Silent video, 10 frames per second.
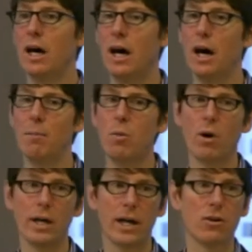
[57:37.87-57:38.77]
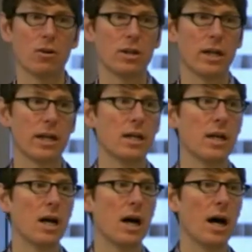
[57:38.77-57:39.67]
um, or any other link,
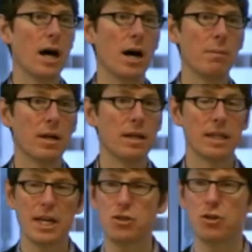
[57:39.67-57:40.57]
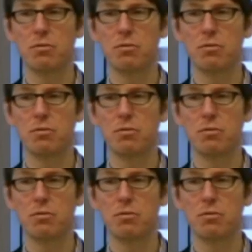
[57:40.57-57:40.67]
um, unless you're